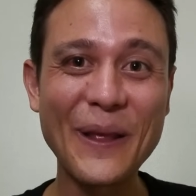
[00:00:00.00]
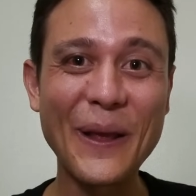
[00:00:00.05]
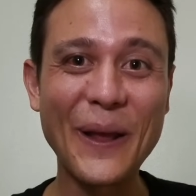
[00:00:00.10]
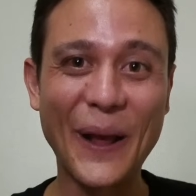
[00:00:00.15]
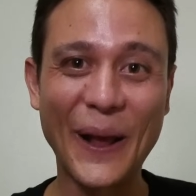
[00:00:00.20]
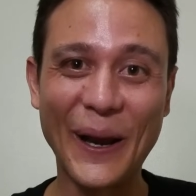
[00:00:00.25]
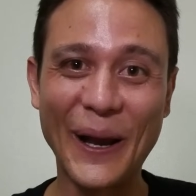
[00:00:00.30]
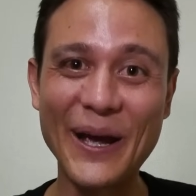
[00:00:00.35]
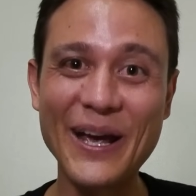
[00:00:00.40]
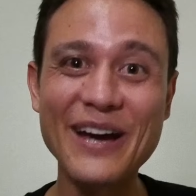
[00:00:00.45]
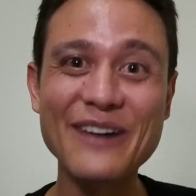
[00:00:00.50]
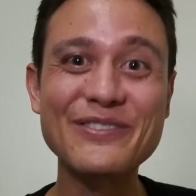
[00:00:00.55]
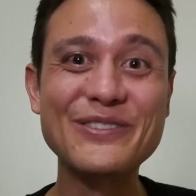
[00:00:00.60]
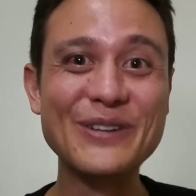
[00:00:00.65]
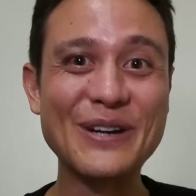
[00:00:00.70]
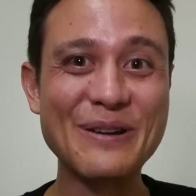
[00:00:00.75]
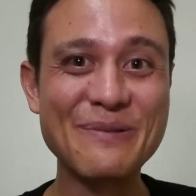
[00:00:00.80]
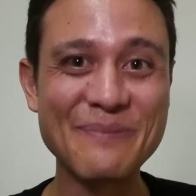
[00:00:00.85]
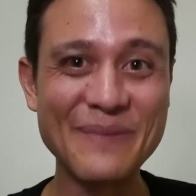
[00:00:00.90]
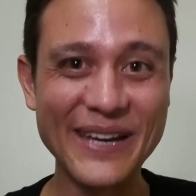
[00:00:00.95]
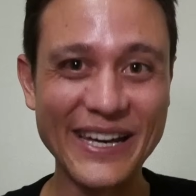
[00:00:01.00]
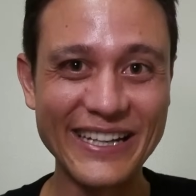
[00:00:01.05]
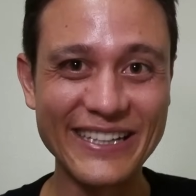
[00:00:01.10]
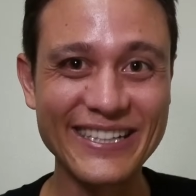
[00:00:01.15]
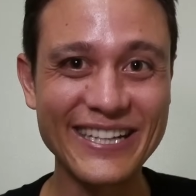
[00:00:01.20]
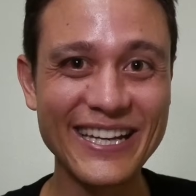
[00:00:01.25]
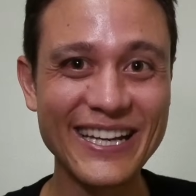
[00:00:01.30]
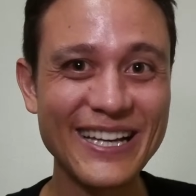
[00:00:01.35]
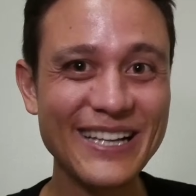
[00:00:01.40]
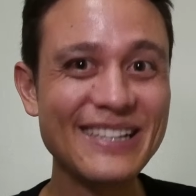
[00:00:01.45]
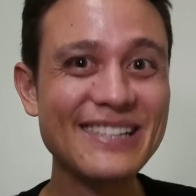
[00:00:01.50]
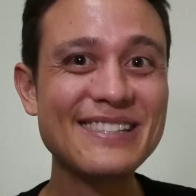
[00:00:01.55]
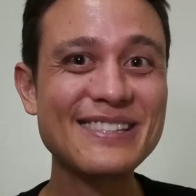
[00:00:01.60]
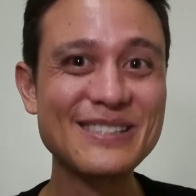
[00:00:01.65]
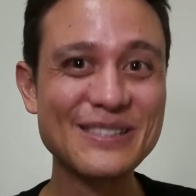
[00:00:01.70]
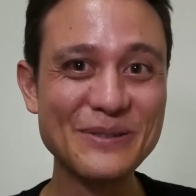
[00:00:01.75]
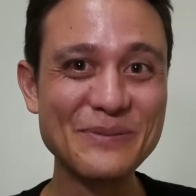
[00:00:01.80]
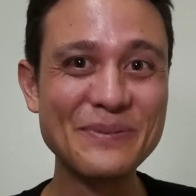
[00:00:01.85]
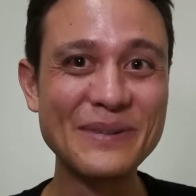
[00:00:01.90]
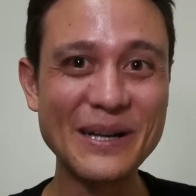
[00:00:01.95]
I have to admit,
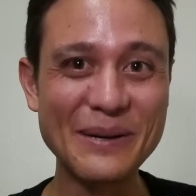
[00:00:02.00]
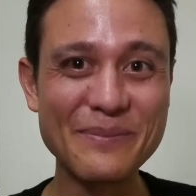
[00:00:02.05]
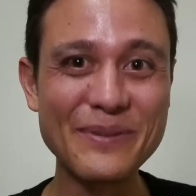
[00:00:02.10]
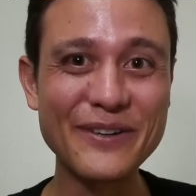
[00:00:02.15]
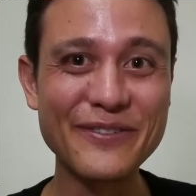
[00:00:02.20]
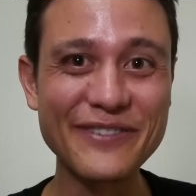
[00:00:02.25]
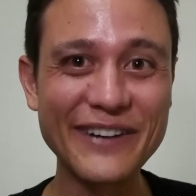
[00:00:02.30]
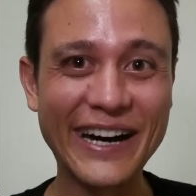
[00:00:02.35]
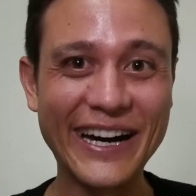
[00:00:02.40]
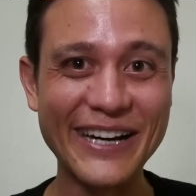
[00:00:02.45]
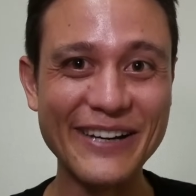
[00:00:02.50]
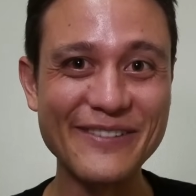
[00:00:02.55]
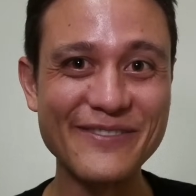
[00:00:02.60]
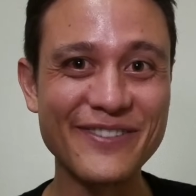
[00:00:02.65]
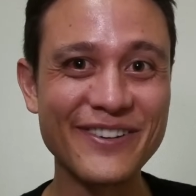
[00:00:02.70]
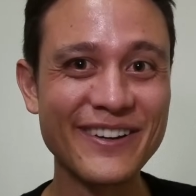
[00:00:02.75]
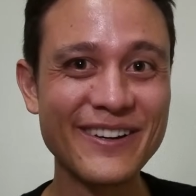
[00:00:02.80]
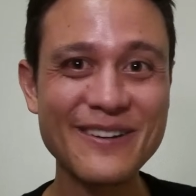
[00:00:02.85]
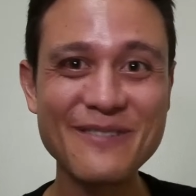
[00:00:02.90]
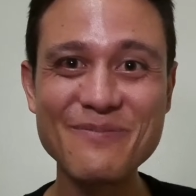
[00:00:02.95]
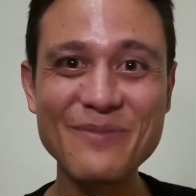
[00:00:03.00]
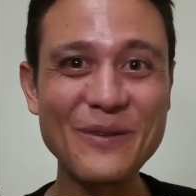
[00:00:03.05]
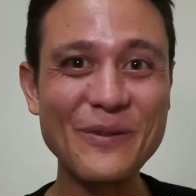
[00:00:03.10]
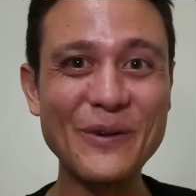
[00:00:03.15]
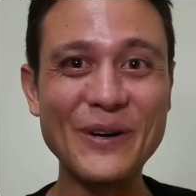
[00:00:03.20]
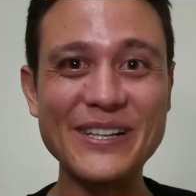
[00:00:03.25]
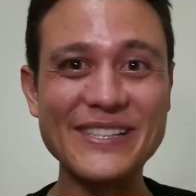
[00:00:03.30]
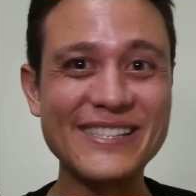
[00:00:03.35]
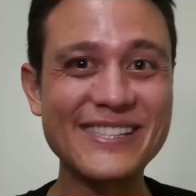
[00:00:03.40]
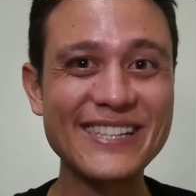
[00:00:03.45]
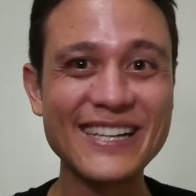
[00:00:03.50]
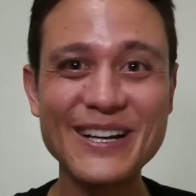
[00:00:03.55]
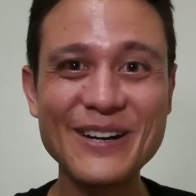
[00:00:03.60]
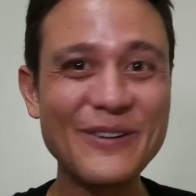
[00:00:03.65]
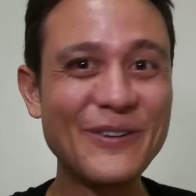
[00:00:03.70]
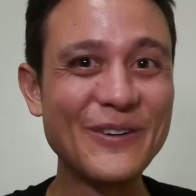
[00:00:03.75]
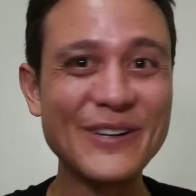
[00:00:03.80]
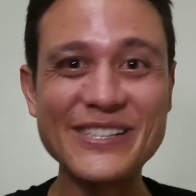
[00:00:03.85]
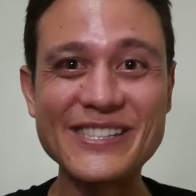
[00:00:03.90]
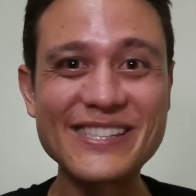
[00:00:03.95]
soup number 5 was
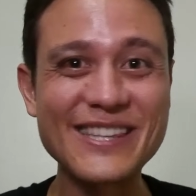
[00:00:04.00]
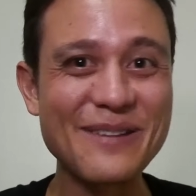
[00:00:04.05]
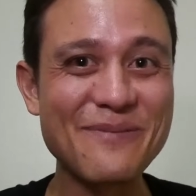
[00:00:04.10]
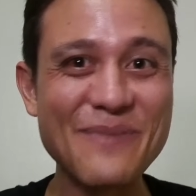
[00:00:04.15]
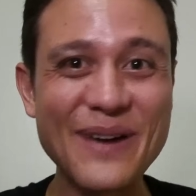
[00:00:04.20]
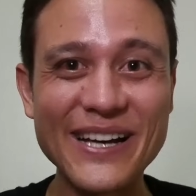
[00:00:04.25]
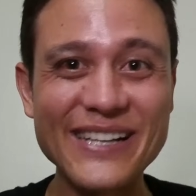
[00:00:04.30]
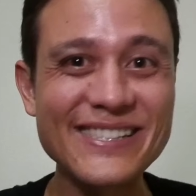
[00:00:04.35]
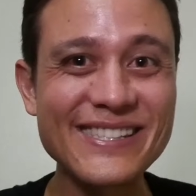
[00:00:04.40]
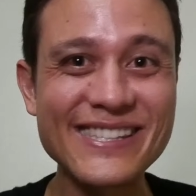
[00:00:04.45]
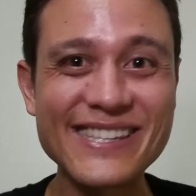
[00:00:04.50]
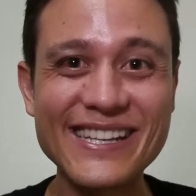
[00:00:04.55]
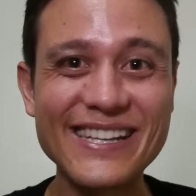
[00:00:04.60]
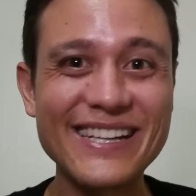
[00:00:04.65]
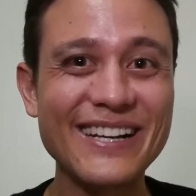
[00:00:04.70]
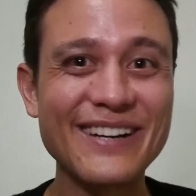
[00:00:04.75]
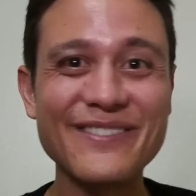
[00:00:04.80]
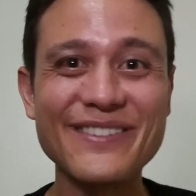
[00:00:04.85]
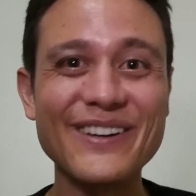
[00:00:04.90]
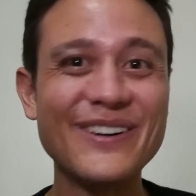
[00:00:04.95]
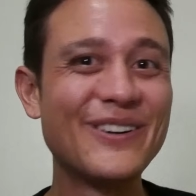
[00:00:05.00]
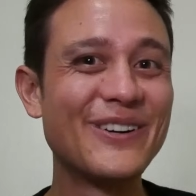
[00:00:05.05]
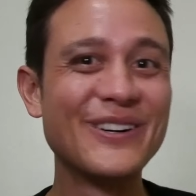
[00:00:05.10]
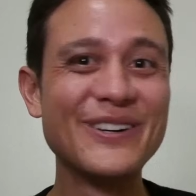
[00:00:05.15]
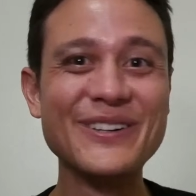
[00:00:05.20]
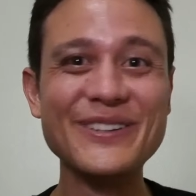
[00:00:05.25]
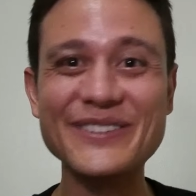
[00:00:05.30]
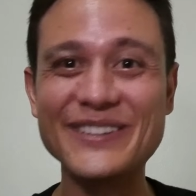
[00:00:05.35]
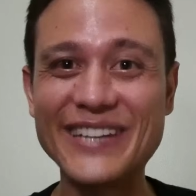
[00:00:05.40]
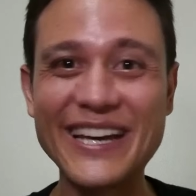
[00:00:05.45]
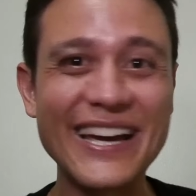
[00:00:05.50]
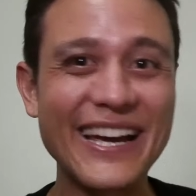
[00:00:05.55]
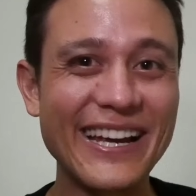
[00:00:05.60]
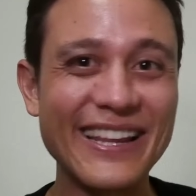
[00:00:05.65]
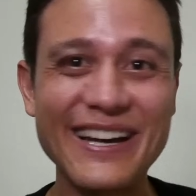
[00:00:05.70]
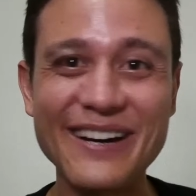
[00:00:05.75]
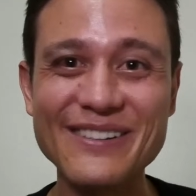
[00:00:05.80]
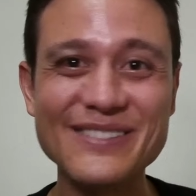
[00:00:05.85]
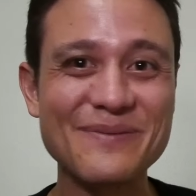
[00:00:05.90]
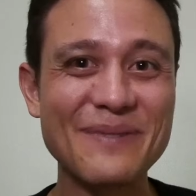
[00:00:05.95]
the best thing of the whole day.
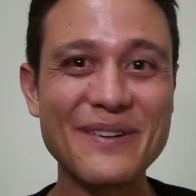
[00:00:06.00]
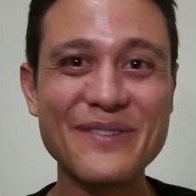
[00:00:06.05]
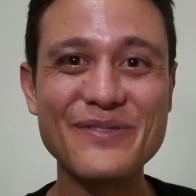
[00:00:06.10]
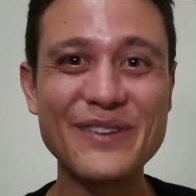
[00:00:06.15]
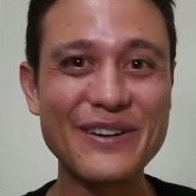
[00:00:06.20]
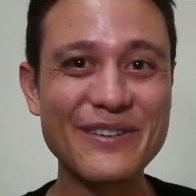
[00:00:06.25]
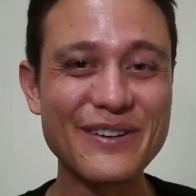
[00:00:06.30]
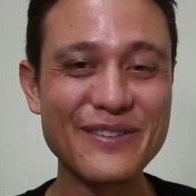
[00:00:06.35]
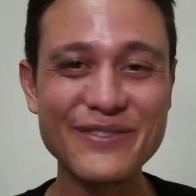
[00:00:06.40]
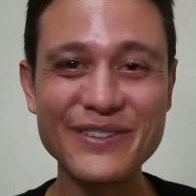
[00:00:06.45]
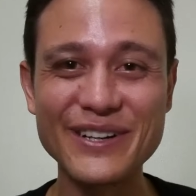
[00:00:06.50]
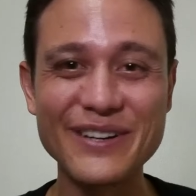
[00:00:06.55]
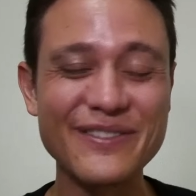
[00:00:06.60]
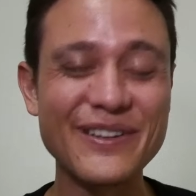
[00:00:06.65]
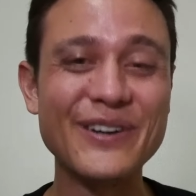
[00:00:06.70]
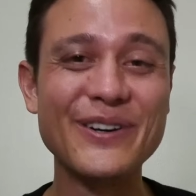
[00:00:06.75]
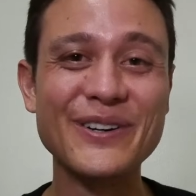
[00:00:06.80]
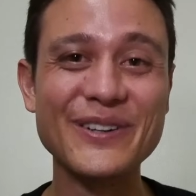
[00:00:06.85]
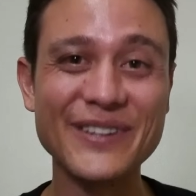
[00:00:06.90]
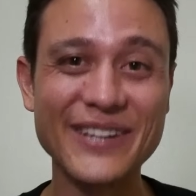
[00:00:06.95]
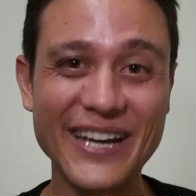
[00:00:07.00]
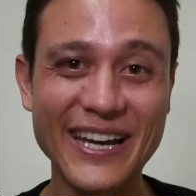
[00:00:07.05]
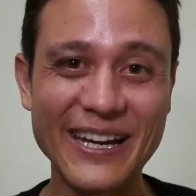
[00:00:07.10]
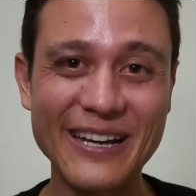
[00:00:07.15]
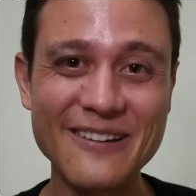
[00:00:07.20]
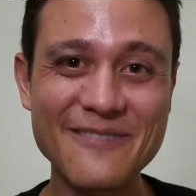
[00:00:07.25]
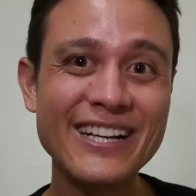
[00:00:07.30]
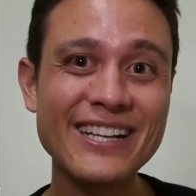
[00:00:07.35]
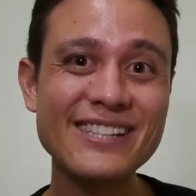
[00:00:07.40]
That was my favorite food of the whole day.